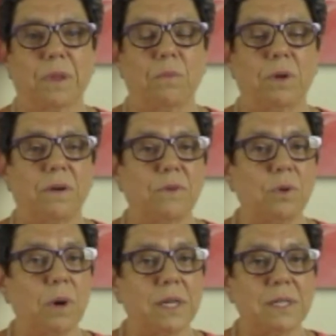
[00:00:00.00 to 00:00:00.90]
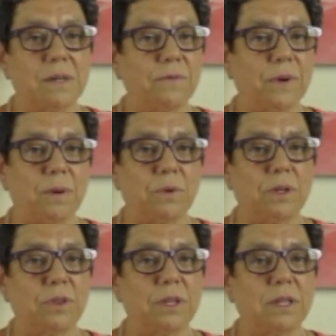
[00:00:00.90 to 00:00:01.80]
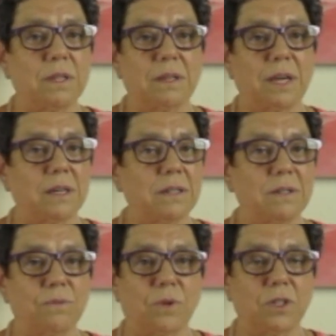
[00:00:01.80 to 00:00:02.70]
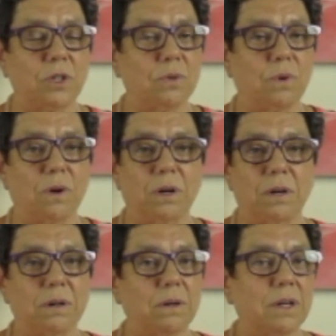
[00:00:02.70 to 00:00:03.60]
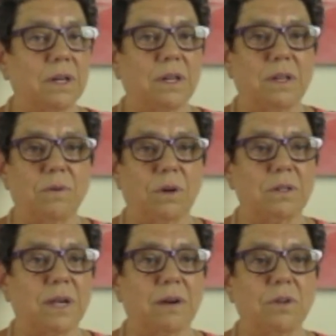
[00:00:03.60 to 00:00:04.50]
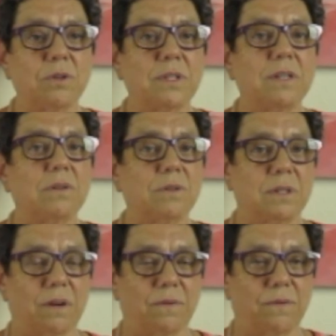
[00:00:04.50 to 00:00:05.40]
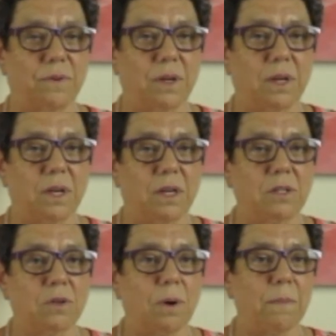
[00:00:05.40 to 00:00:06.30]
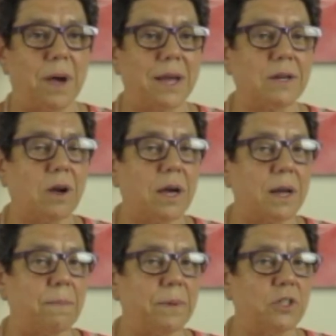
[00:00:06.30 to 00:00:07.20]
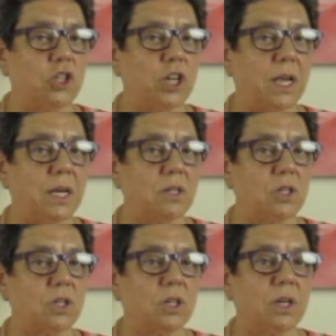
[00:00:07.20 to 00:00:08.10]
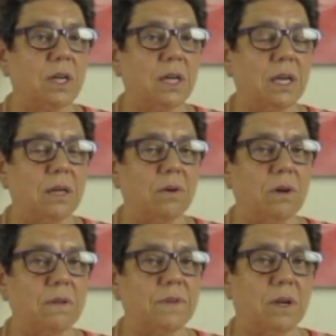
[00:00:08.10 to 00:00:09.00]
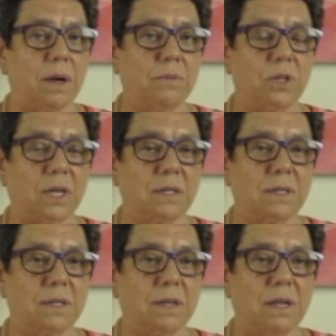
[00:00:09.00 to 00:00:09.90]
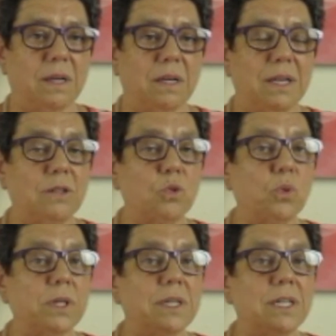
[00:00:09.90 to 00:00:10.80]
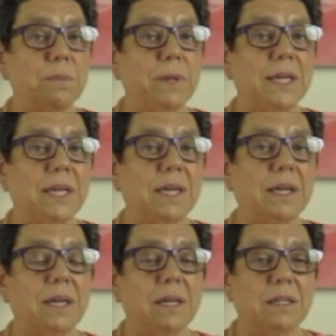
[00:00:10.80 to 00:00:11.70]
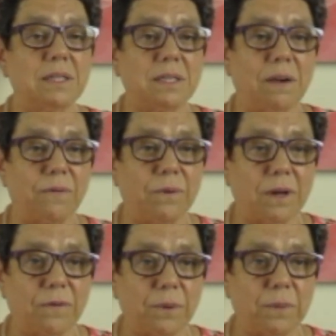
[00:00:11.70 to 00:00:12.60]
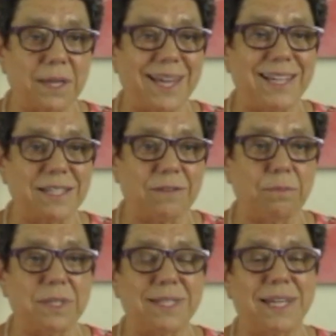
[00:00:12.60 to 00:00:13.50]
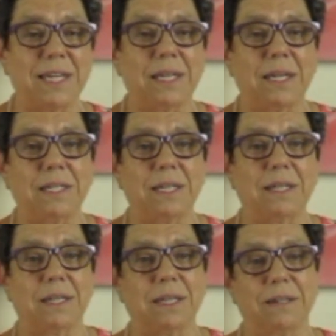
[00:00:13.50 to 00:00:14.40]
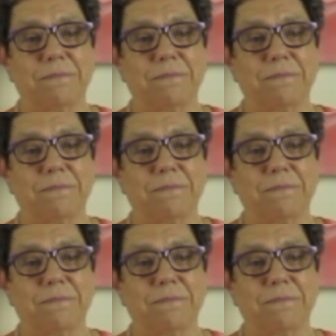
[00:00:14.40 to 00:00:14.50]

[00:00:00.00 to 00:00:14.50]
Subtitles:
Whatever you identify with it, that is what you are. You are how you see yourself. So a mind caught up in change in all of the objects is really speaking suffering from a case of mistaken identity.